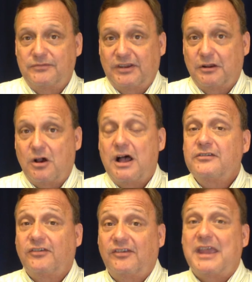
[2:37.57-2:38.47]
It
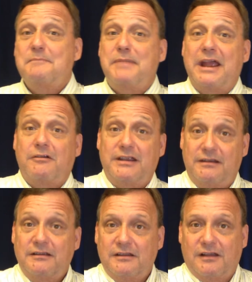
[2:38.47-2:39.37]
causes aberrant
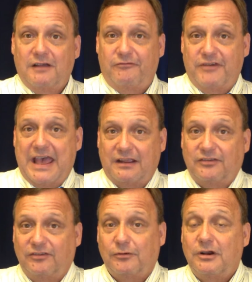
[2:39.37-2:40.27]

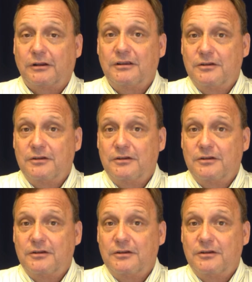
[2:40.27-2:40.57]
effects or